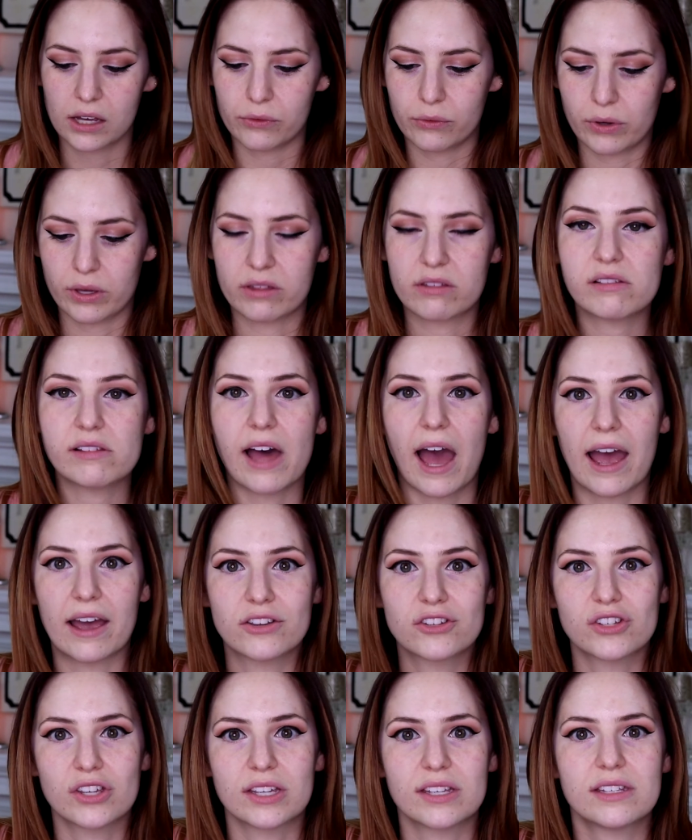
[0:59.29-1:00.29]
with
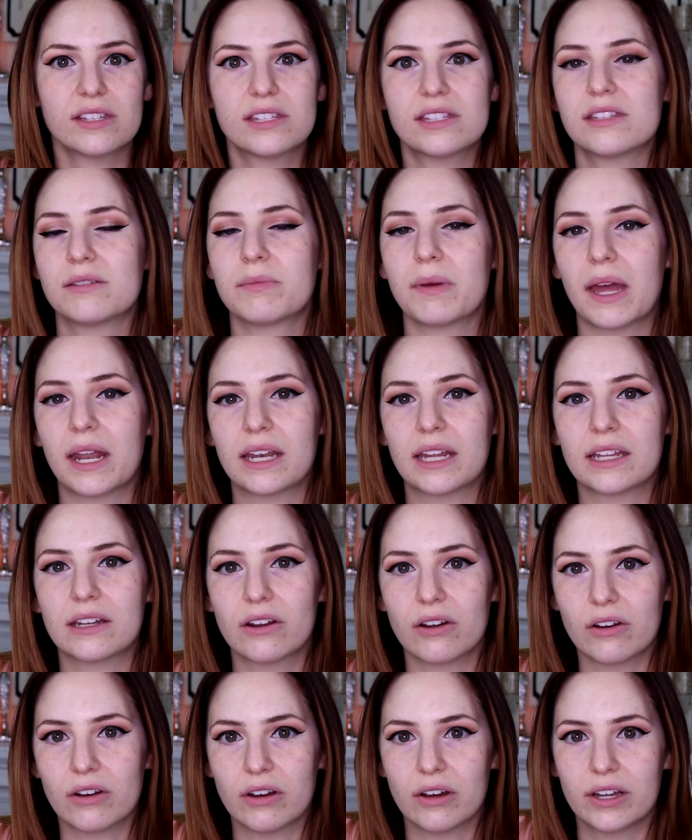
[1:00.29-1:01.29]
lashes, depending
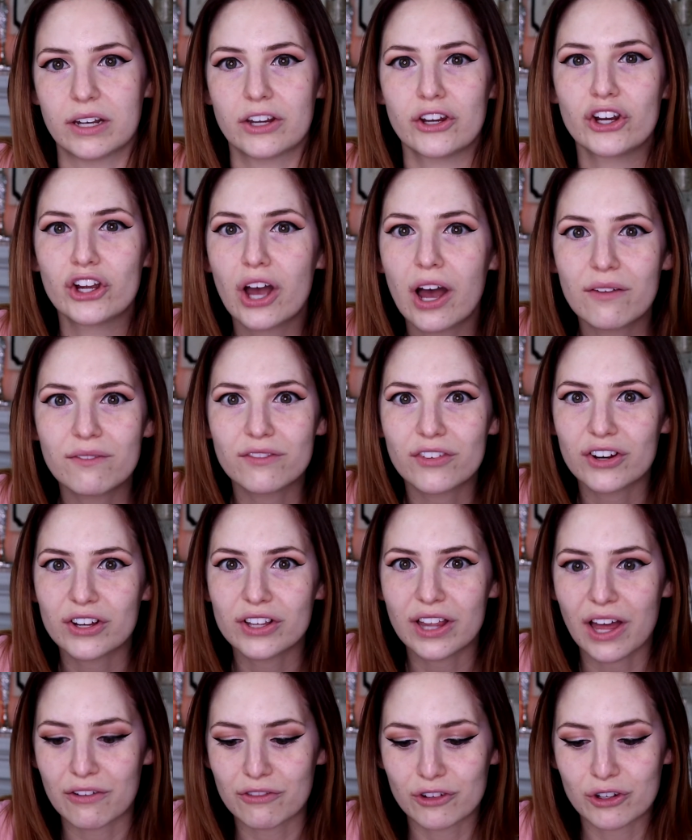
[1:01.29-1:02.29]
on your
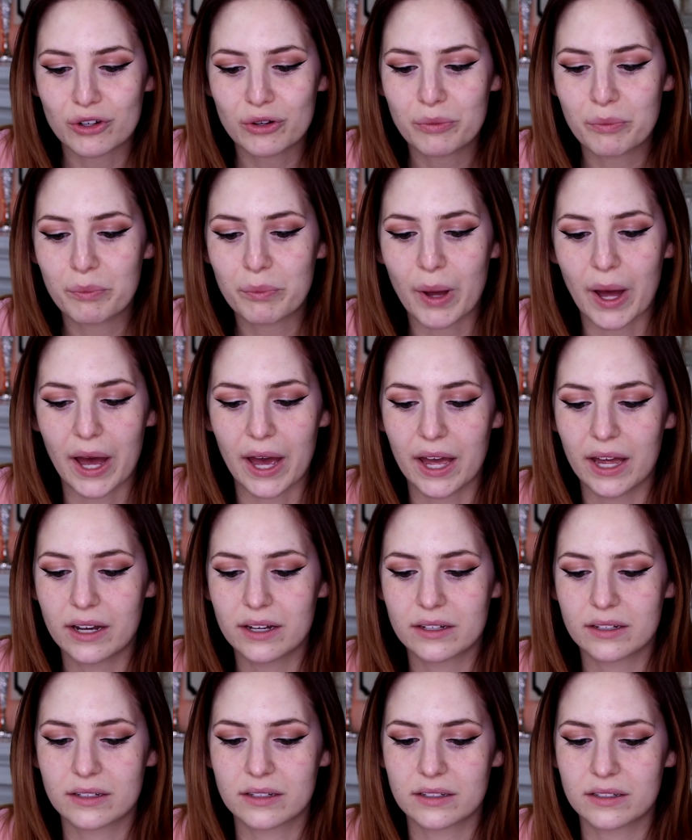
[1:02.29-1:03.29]
comfort level, but
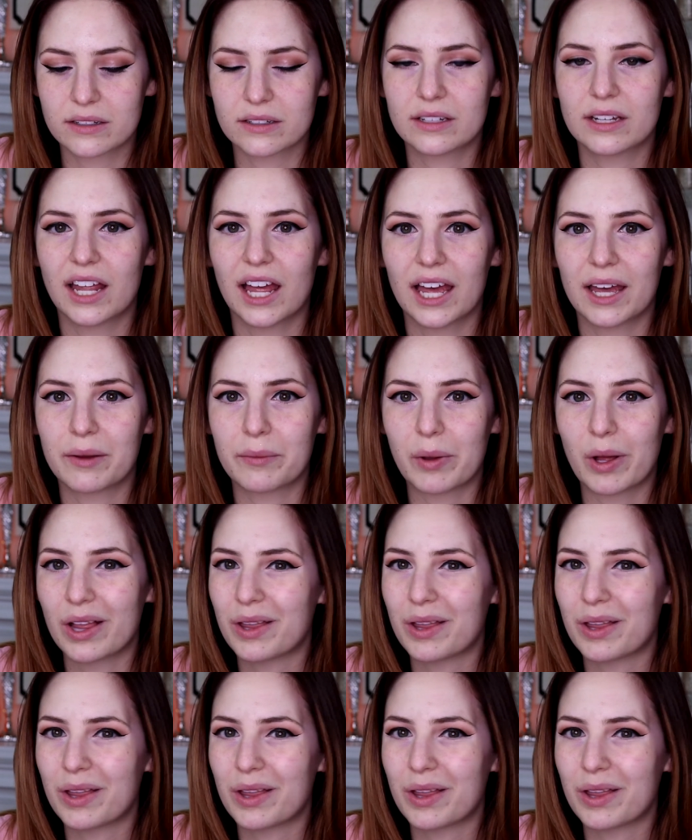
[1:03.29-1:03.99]
I'm